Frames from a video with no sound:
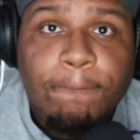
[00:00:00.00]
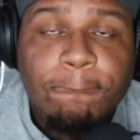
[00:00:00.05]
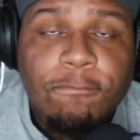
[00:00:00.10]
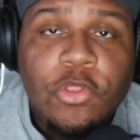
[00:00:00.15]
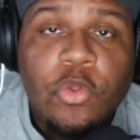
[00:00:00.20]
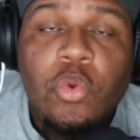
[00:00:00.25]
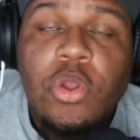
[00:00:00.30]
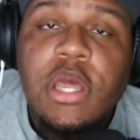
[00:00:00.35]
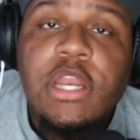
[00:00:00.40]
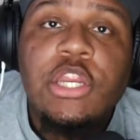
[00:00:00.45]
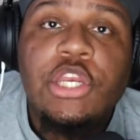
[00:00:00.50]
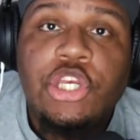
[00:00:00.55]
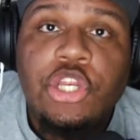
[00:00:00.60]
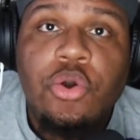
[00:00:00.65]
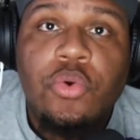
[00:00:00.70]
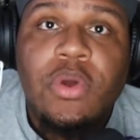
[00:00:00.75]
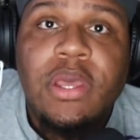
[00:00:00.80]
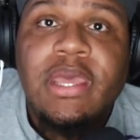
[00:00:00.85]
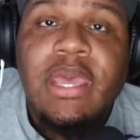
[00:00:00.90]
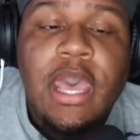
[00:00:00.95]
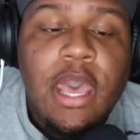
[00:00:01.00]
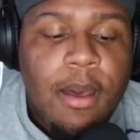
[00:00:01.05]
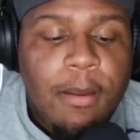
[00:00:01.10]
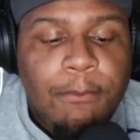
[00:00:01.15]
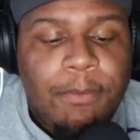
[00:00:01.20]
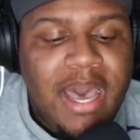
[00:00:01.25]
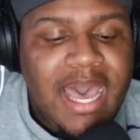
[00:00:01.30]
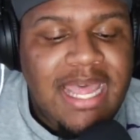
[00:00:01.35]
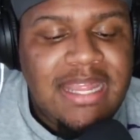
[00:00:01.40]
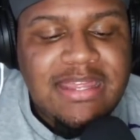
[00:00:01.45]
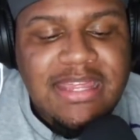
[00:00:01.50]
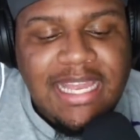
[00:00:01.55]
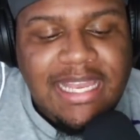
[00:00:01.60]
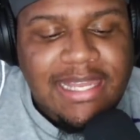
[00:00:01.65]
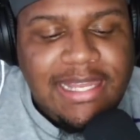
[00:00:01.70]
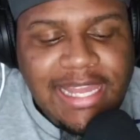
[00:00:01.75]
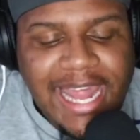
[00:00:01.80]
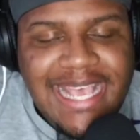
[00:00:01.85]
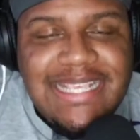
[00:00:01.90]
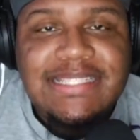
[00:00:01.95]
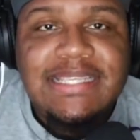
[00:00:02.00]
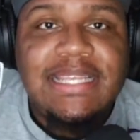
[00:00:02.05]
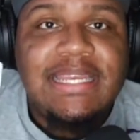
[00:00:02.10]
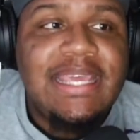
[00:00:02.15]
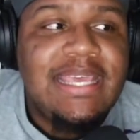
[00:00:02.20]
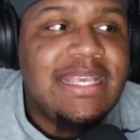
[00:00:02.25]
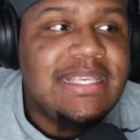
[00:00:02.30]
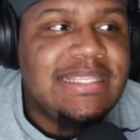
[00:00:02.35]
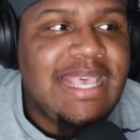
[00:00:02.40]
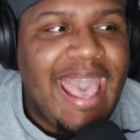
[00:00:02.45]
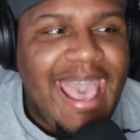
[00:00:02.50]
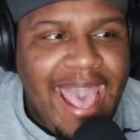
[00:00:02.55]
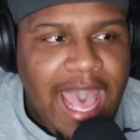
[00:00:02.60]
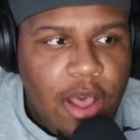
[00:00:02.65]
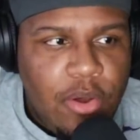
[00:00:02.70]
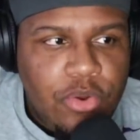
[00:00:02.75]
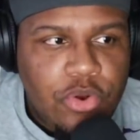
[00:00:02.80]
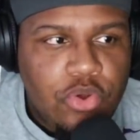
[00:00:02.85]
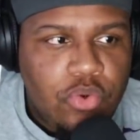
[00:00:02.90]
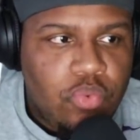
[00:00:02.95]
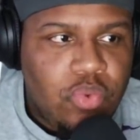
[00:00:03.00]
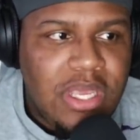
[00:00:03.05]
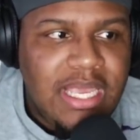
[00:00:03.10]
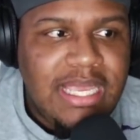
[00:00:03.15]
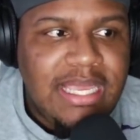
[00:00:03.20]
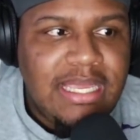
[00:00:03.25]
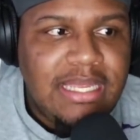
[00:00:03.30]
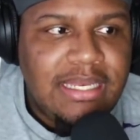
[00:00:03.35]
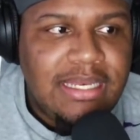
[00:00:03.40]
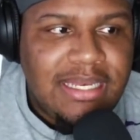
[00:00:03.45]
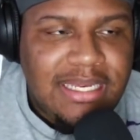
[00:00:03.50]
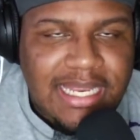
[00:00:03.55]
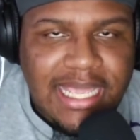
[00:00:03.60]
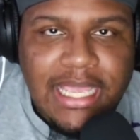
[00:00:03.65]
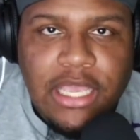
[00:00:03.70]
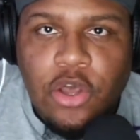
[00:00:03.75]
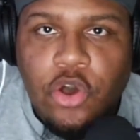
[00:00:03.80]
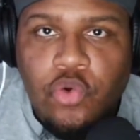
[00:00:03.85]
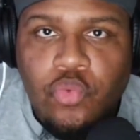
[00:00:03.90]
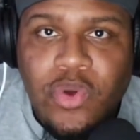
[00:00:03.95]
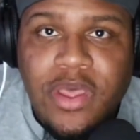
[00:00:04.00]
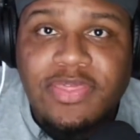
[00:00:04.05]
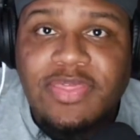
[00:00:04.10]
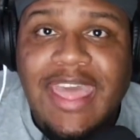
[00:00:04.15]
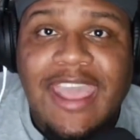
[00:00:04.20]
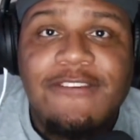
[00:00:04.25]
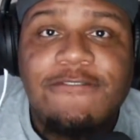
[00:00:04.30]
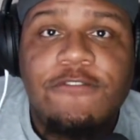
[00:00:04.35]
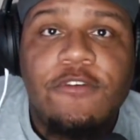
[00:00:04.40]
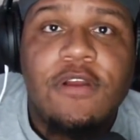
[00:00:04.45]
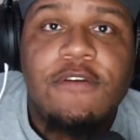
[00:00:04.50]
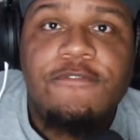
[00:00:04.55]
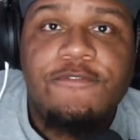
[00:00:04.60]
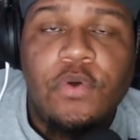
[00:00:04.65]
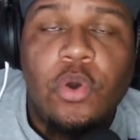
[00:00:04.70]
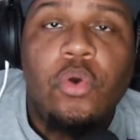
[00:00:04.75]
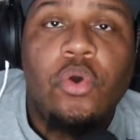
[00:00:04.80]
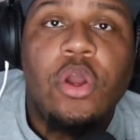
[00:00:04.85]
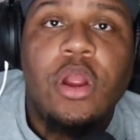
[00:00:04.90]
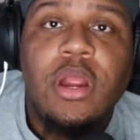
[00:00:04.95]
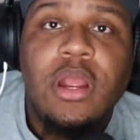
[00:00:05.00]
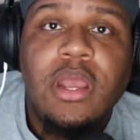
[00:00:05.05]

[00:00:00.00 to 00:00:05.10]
We're going to do it. But the lesson is, how do we deal with that front four